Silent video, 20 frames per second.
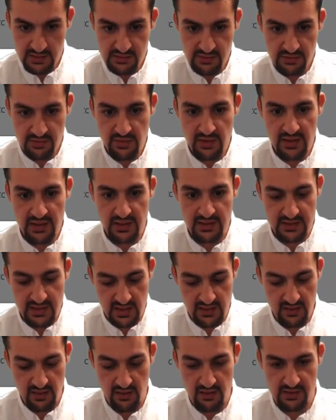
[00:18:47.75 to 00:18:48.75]
Let's do
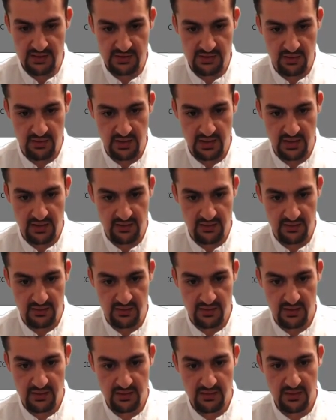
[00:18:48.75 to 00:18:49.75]
$310 so I
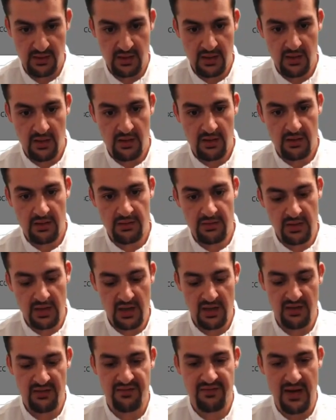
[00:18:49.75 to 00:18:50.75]
can,
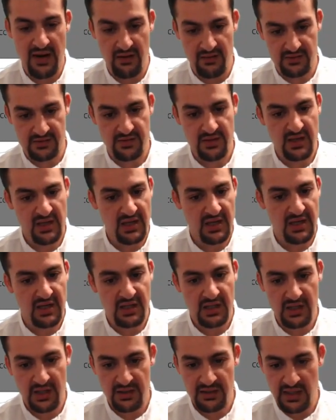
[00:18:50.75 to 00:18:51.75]
$305 so you can
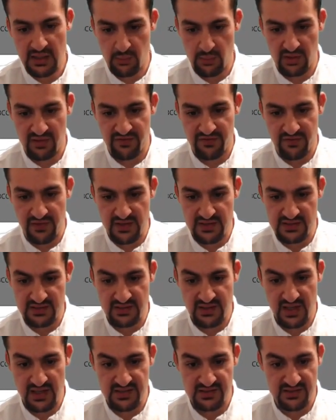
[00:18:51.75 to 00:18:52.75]
clear network
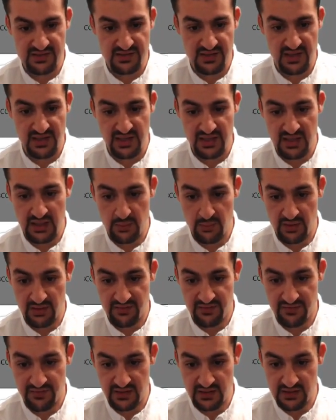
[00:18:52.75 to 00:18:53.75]
fees in case there's any
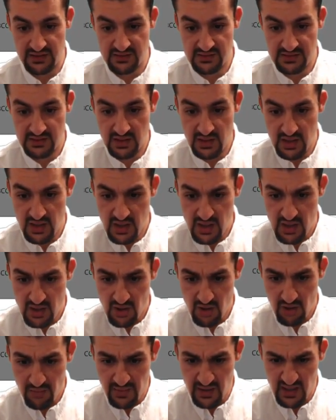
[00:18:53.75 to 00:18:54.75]
network fees.
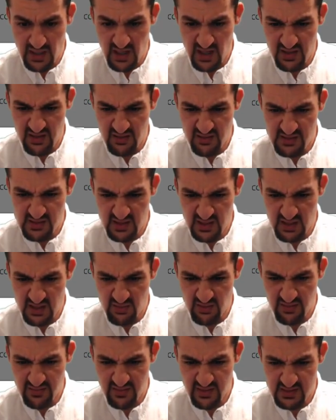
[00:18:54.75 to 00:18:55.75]
Oh my God, there is a
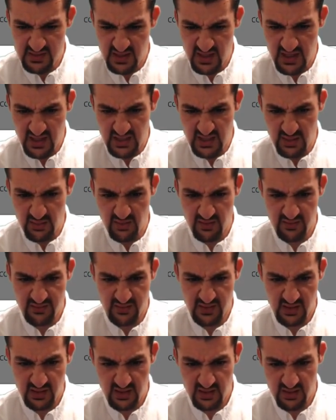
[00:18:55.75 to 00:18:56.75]
network fee. It's a high
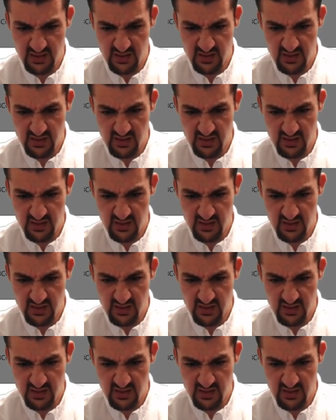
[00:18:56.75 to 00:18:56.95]
network fee.